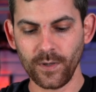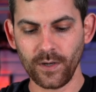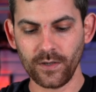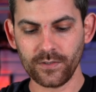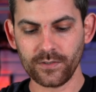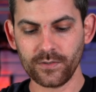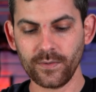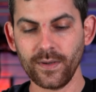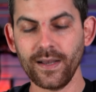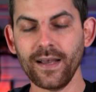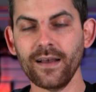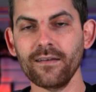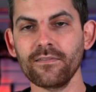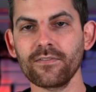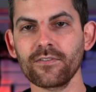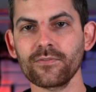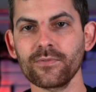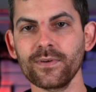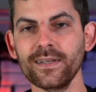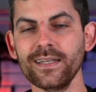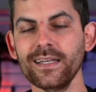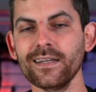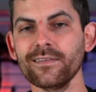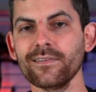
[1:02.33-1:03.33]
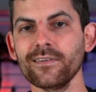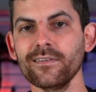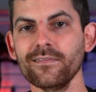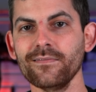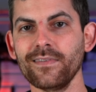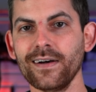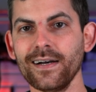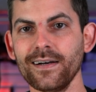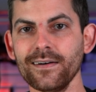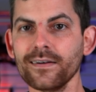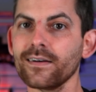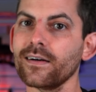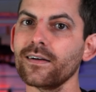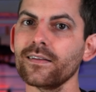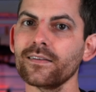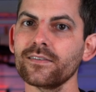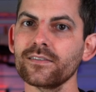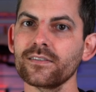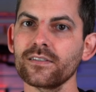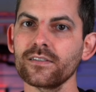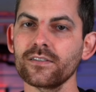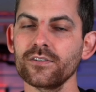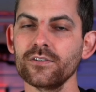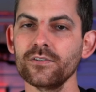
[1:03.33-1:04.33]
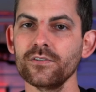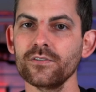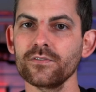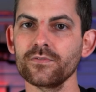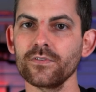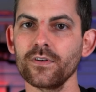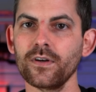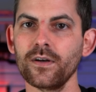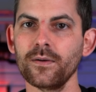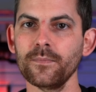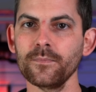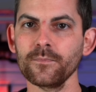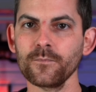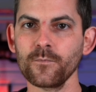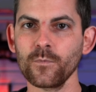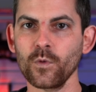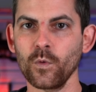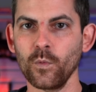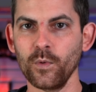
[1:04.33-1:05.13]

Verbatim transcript: We also have three different vial colors to choose from.